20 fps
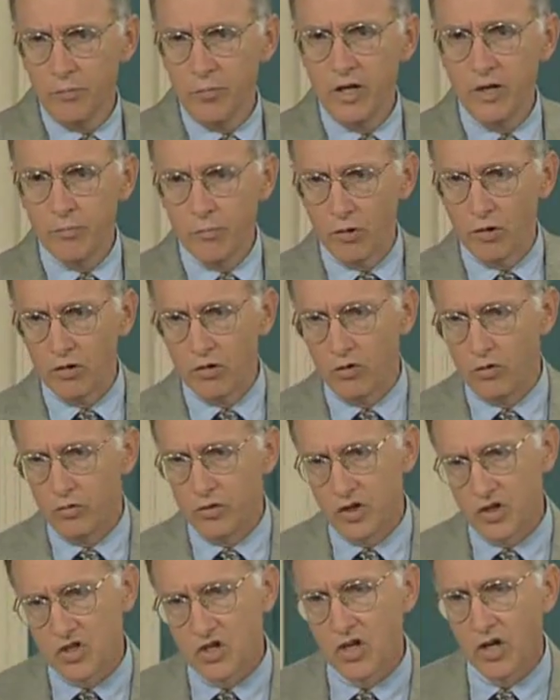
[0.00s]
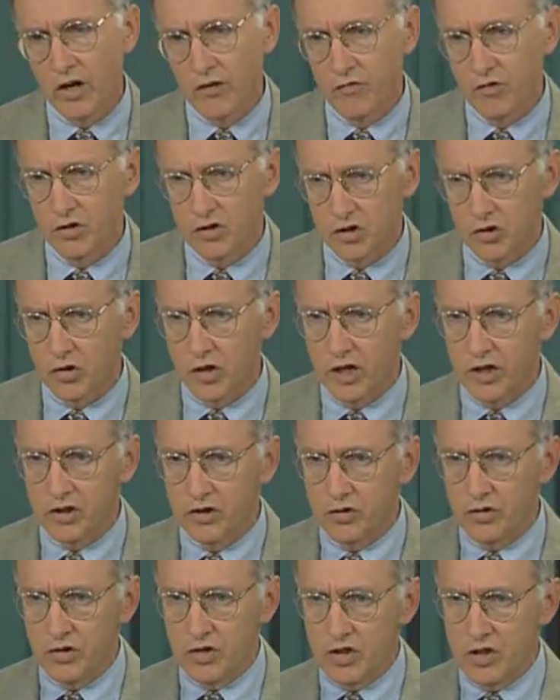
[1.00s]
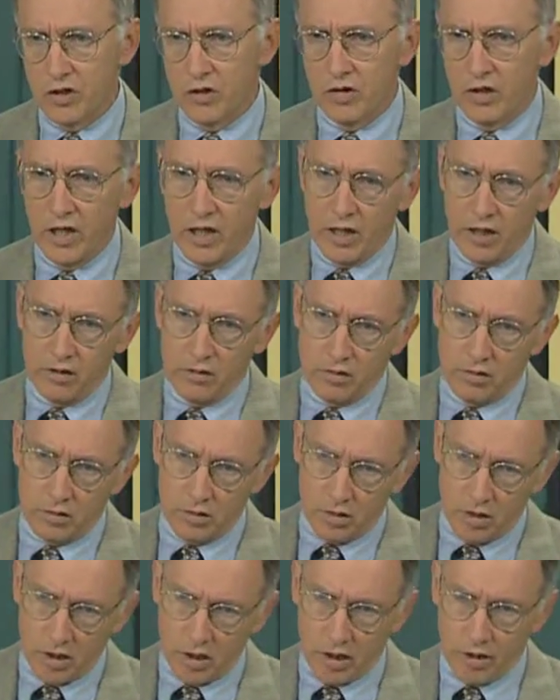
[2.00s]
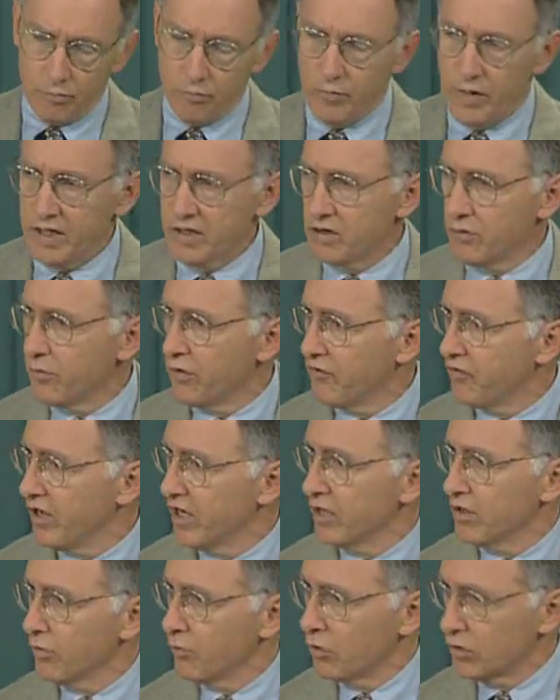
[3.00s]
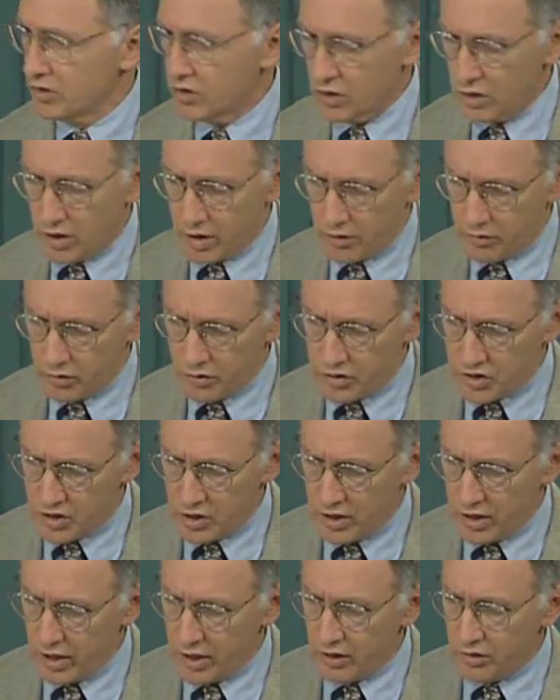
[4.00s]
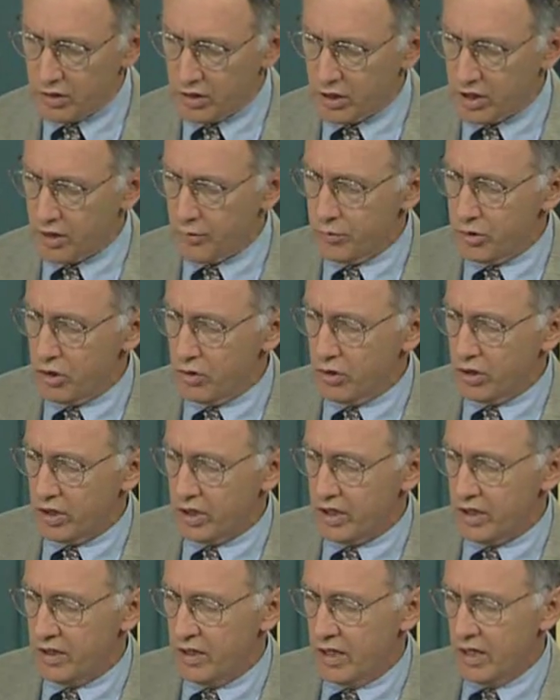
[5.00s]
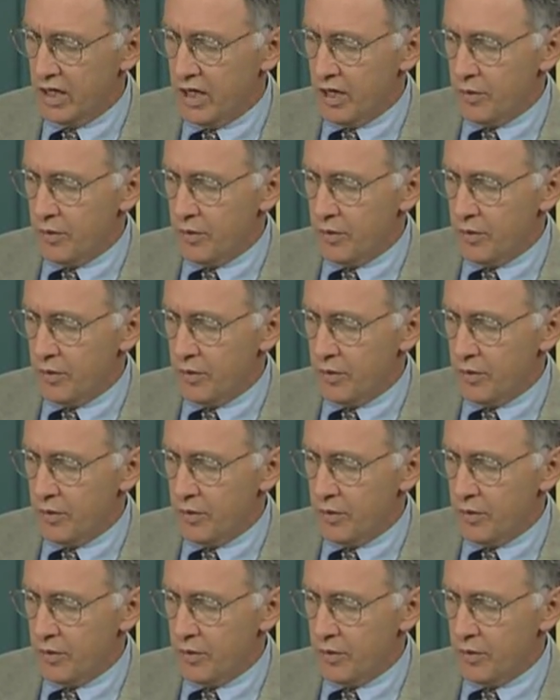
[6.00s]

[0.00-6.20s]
people who discover treasures and then make them available to others in their community,